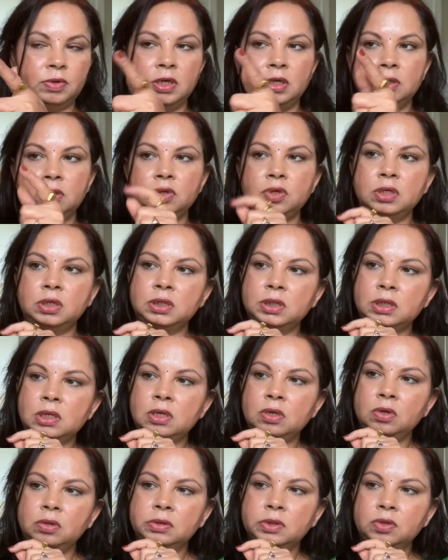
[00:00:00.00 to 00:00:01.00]
as you can
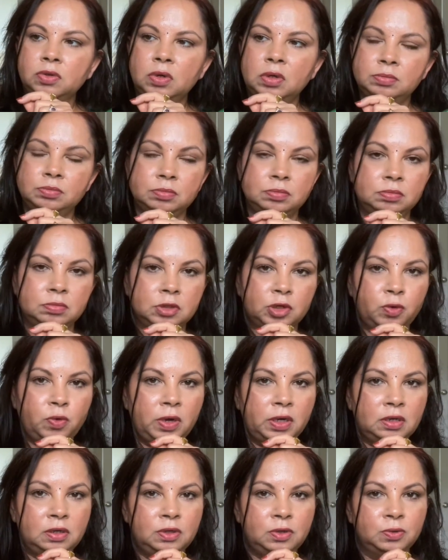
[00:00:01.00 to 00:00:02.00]
see, also
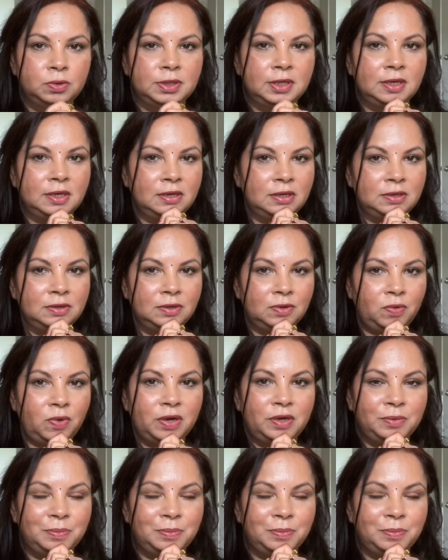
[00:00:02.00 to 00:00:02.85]
I'm using it quite a